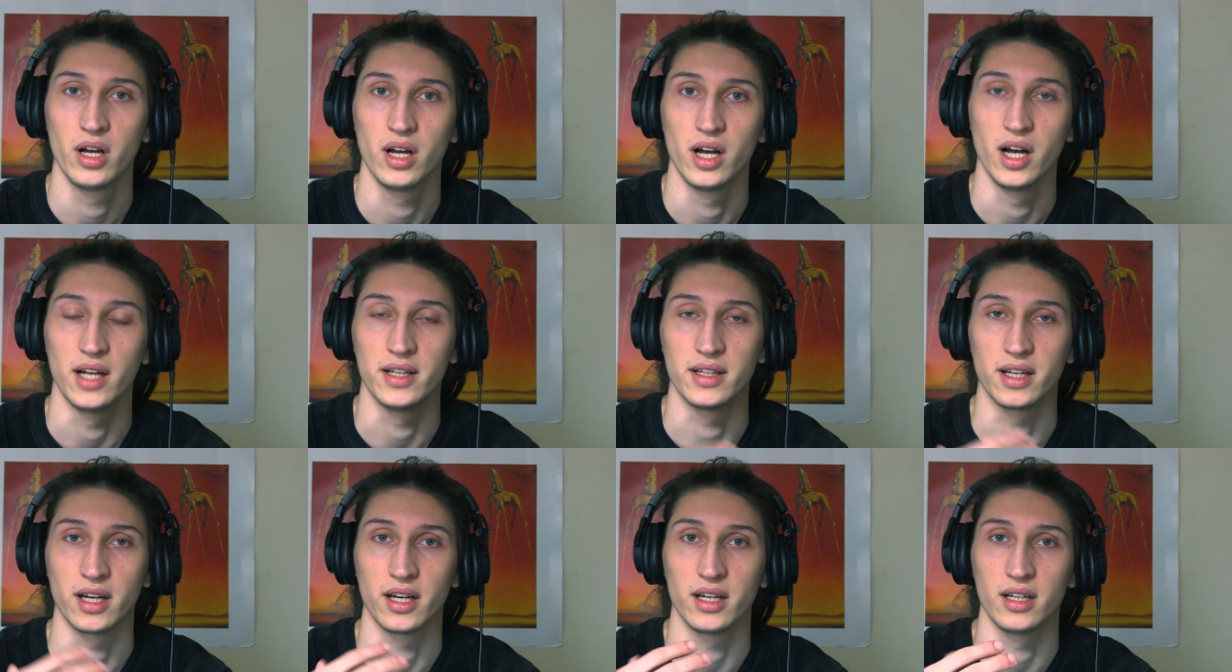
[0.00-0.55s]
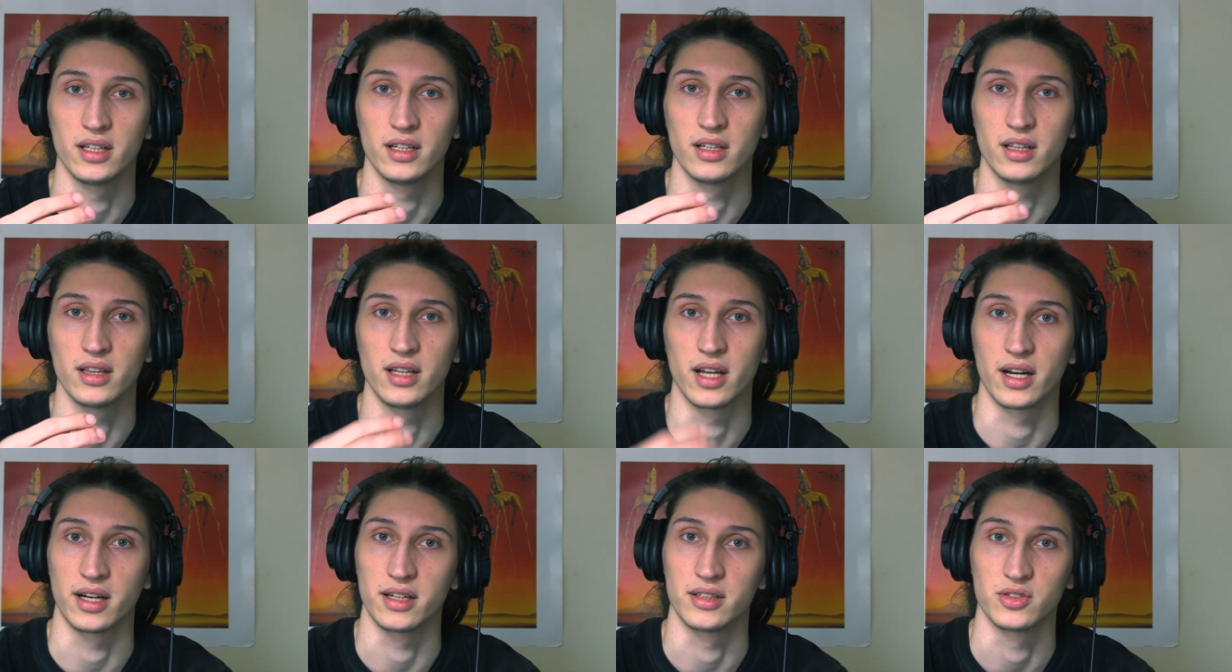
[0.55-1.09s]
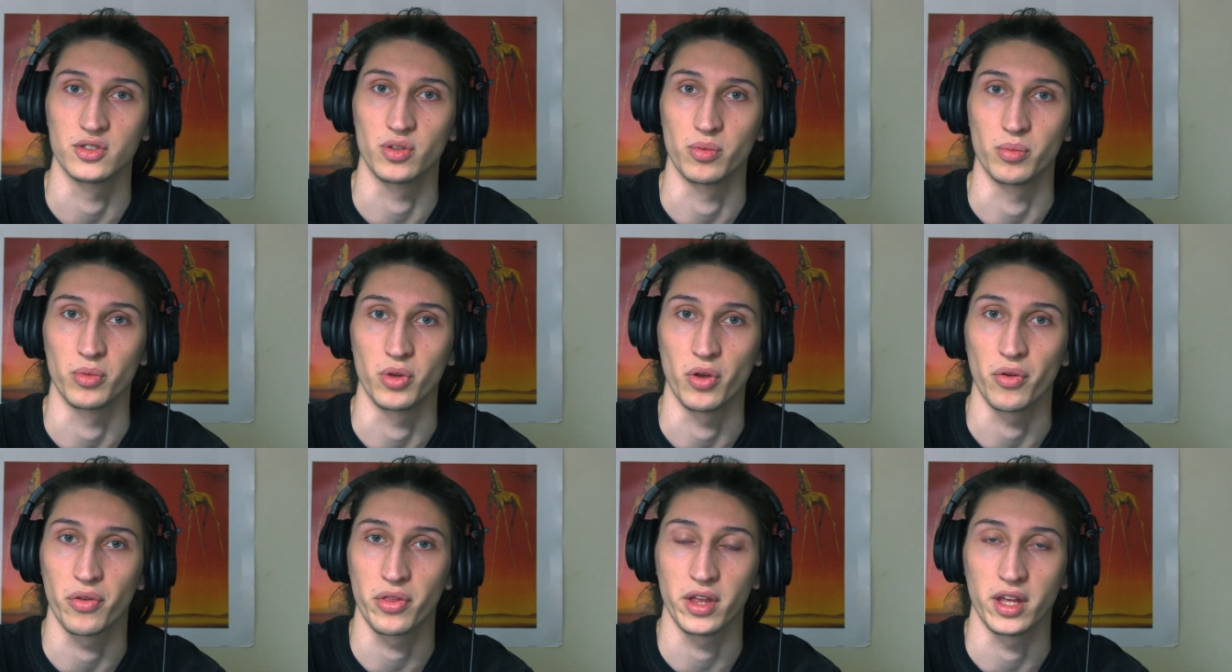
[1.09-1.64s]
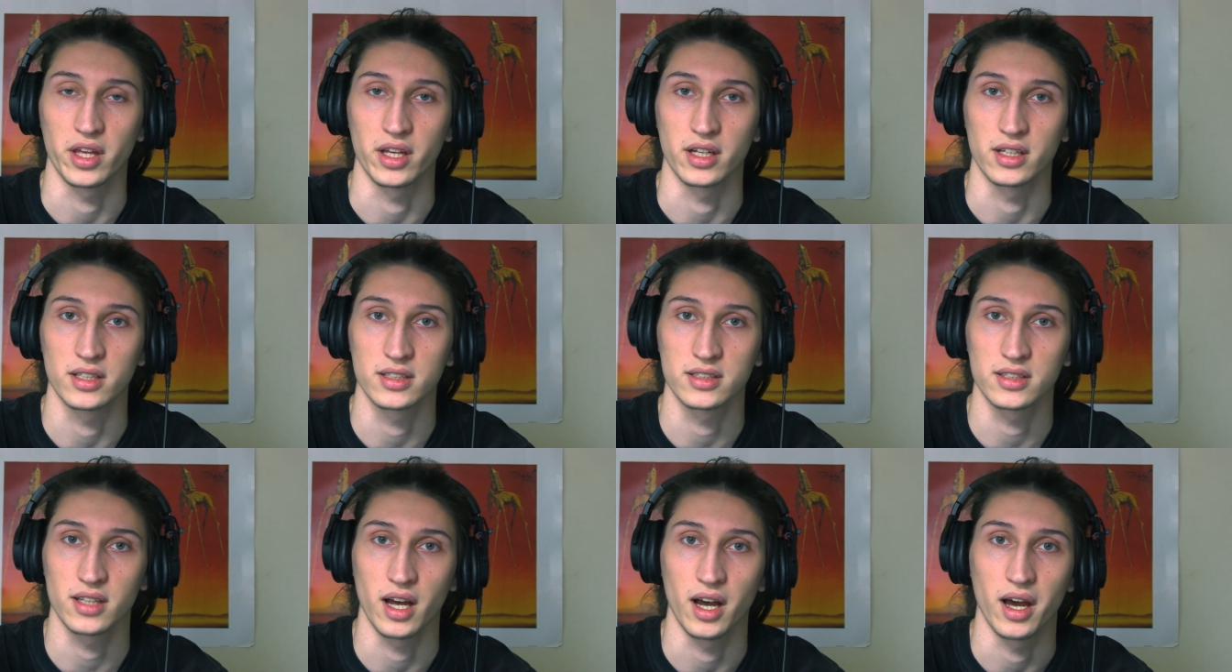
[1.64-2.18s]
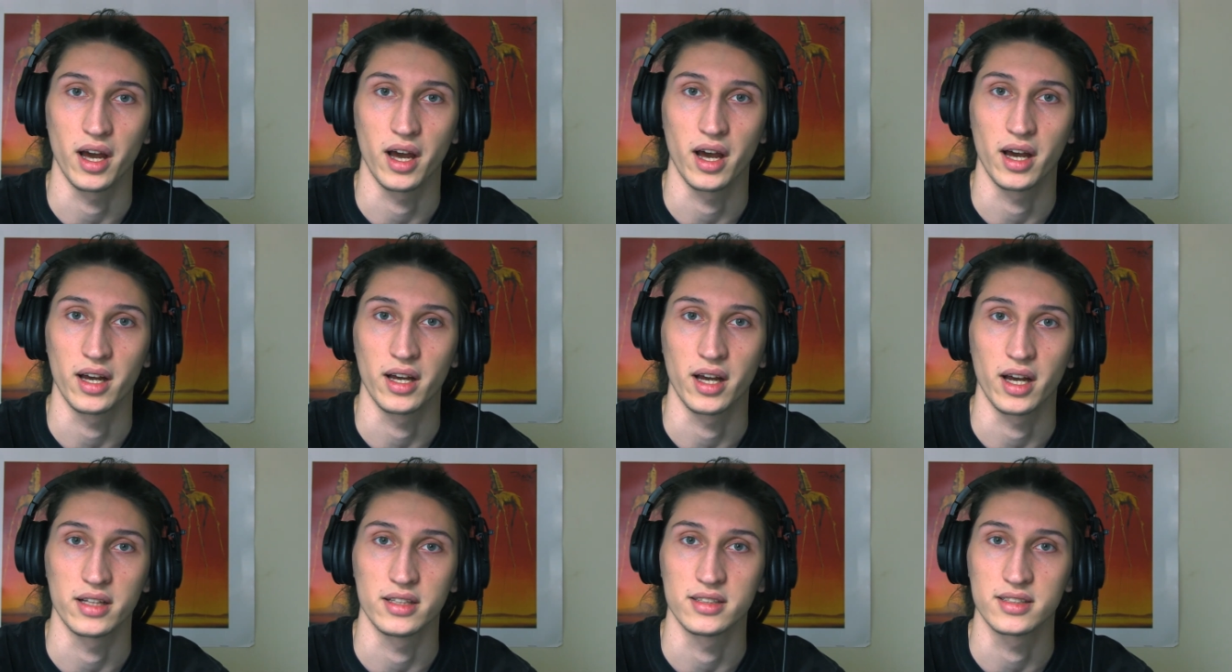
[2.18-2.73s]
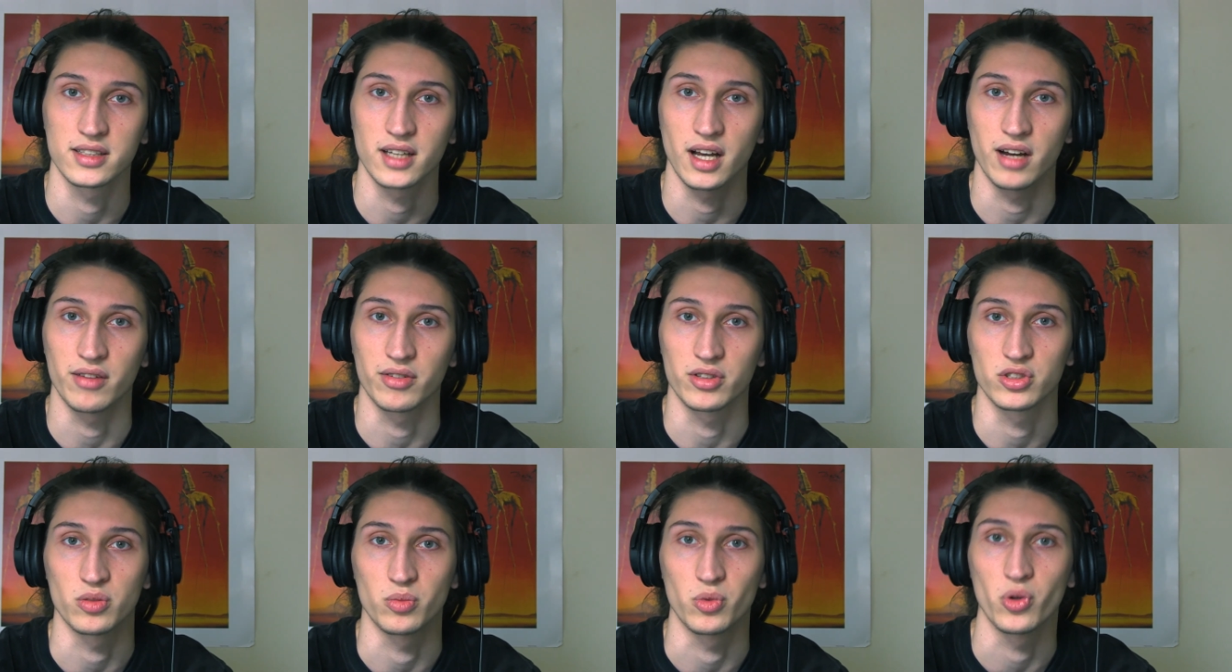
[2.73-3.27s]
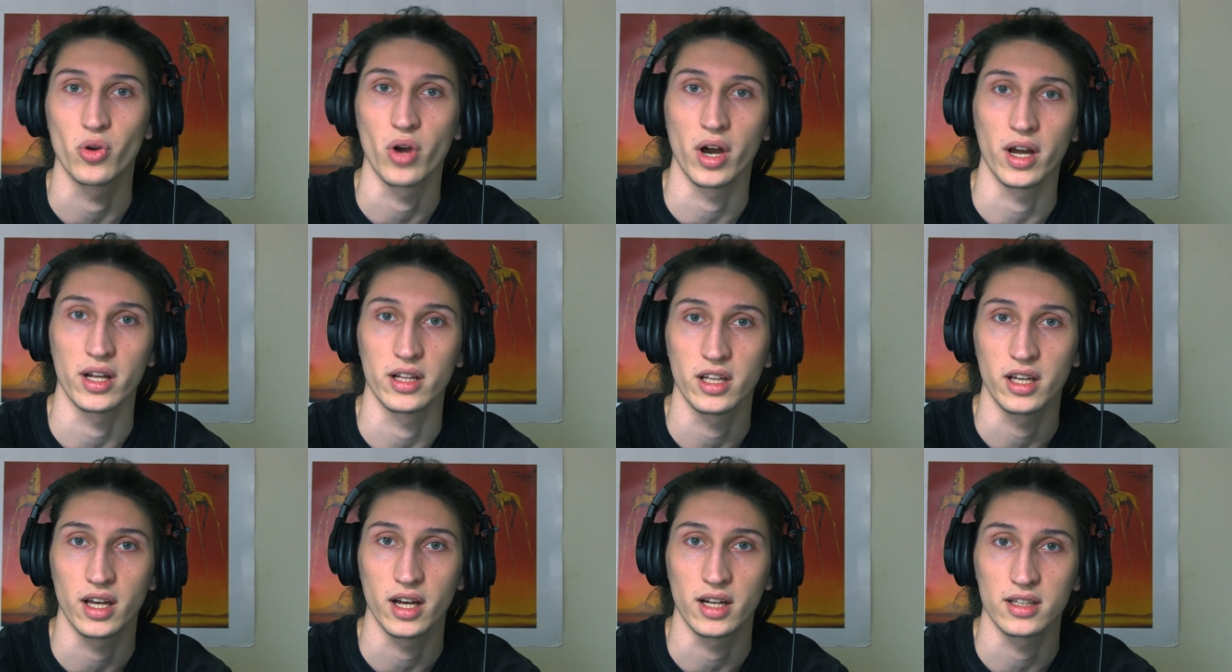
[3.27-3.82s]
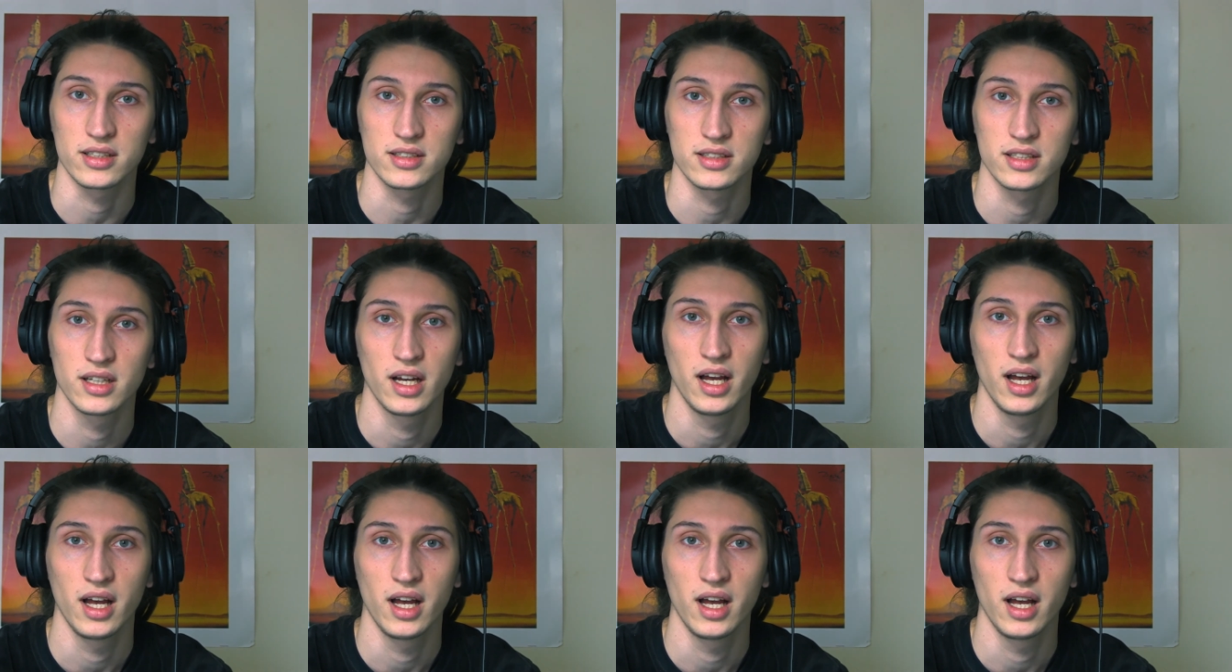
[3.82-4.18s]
and I learn some new things, I discover some new ideas,